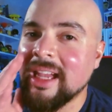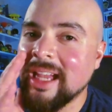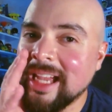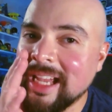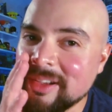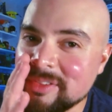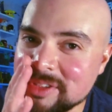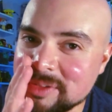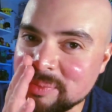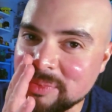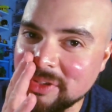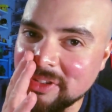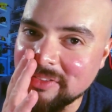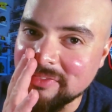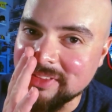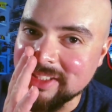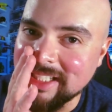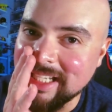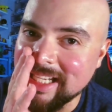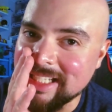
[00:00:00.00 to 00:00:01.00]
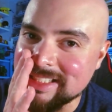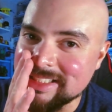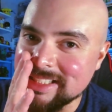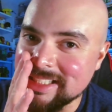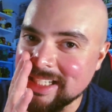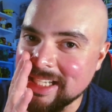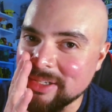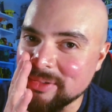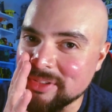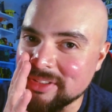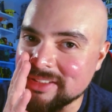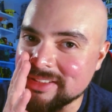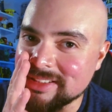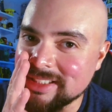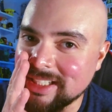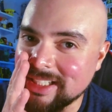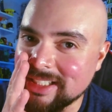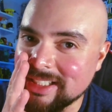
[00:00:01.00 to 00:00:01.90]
I was more of an 18-hour-a-day